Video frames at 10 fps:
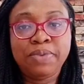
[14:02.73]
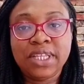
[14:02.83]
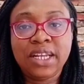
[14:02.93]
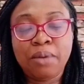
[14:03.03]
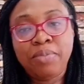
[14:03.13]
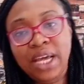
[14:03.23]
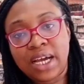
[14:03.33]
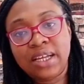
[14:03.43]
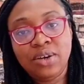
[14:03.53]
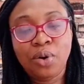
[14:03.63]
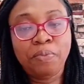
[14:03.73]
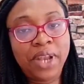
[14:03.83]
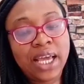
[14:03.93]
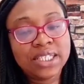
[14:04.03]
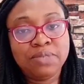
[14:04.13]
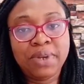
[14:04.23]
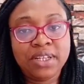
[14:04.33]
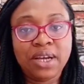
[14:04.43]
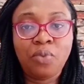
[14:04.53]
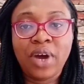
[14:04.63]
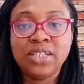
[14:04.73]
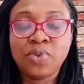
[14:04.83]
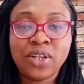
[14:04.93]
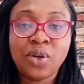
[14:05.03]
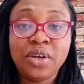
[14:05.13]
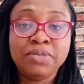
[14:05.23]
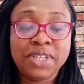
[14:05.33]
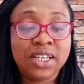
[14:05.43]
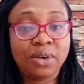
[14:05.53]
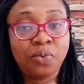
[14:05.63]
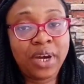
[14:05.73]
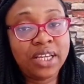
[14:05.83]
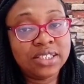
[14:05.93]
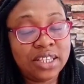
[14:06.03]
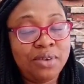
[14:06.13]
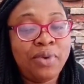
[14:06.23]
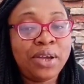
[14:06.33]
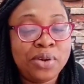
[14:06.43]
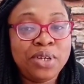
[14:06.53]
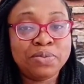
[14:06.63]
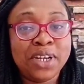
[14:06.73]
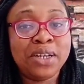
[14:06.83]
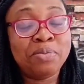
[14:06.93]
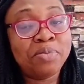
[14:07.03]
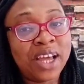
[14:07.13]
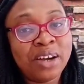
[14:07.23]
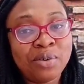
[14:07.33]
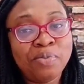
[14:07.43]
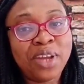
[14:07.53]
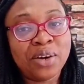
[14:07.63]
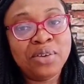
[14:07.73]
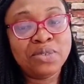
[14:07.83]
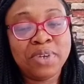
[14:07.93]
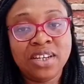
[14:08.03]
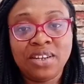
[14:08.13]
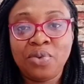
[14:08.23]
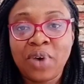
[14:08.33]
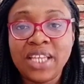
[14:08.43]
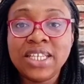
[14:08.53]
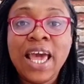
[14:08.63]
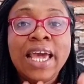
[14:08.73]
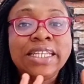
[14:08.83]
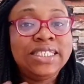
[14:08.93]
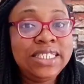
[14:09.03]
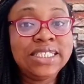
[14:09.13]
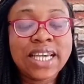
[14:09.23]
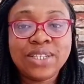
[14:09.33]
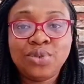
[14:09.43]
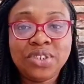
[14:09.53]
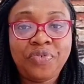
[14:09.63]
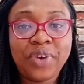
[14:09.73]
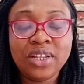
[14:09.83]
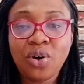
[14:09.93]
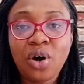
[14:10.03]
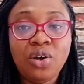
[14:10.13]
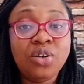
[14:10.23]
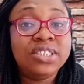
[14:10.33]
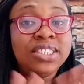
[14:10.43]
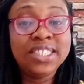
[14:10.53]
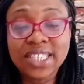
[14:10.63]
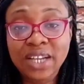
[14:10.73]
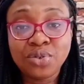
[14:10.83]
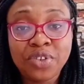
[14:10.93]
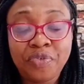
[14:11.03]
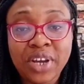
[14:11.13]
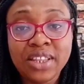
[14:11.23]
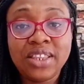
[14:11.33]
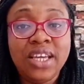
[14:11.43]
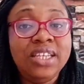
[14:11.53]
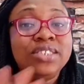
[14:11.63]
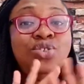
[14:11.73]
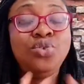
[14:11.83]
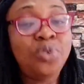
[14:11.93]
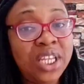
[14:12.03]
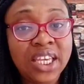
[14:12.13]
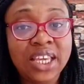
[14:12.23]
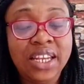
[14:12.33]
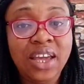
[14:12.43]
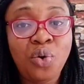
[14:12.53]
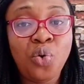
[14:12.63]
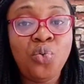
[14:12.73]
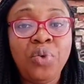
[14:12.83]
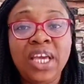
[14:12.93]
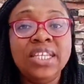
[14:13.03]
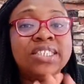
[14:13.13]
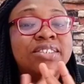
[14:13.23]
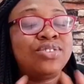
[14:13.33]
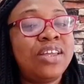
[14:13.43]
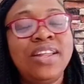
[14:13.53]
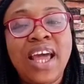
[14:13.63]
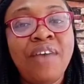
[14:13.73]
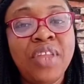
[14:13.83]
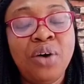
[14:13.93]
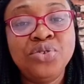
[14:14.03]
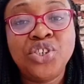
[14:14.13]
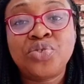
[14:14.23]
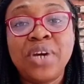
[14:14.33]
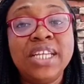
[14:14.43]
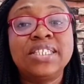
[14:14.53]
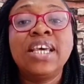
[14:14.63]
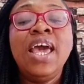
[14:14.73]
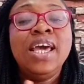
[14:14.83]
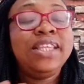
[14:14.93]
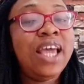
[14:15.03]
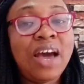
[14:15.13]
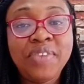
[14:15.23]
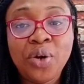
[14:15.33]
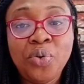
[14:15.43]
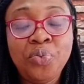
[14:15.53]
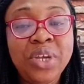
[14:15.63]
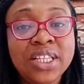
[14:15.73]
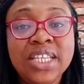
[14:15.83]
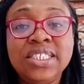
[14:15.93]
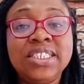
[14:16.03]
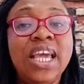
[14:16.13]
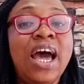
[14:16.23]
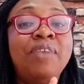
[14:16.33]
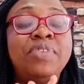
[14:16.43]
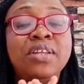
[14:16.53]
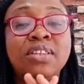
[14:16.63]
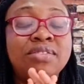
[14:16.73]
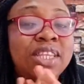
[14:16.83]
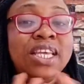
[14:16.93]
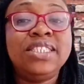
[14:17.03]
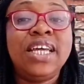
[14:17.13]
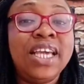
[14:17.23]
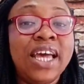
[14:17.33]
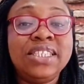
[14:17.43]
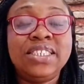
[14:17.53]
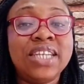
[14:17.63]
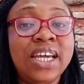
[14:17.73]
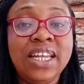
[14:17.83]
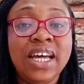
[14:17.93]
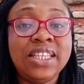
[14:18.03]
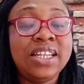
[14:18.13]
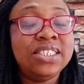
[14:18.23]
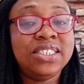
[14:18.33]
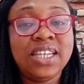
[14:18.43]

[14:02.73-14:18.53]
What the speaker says: better than black, or black is better than white. White color is better than white, and white color is better than black, or black color is better than white. These are two different colors. These are two different things, unique in their own ways. They have their own strengths. They have their own weaknesses. They have the things that they can shine at, that they